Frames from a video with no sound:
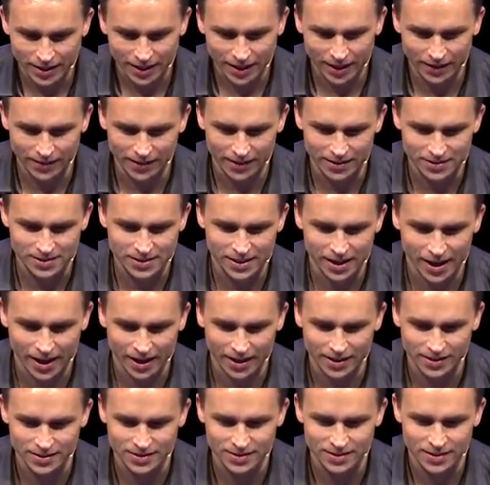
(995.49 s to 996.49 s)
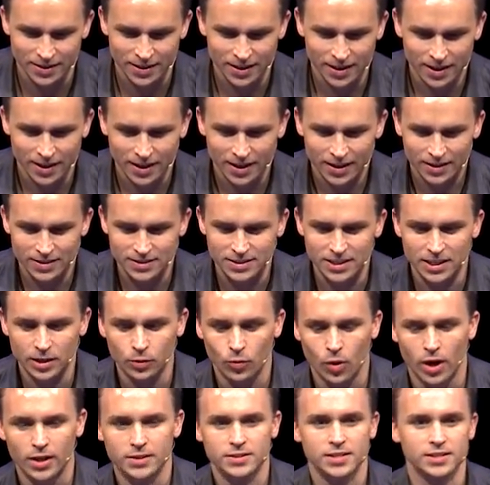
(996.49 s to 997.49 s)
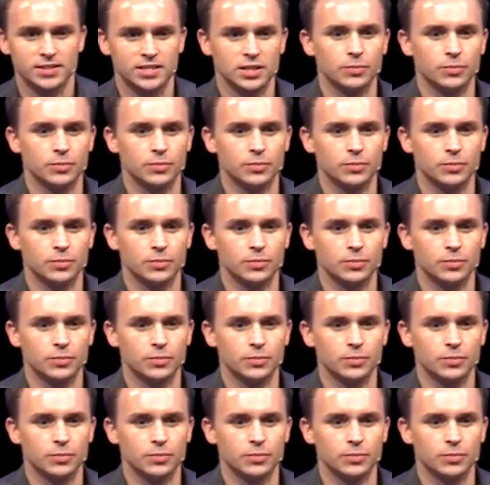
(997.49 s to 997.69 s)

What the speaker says: in this case is he wants it